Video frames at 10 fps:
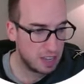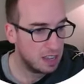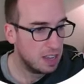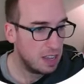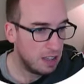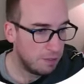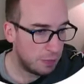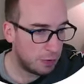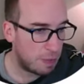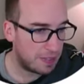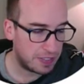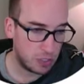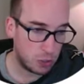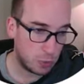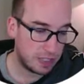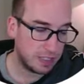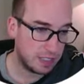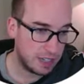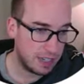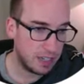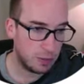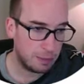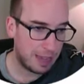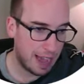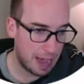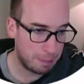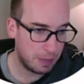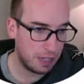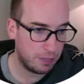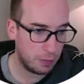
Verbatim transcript: If you would have bought this in 2016, you'd be happy.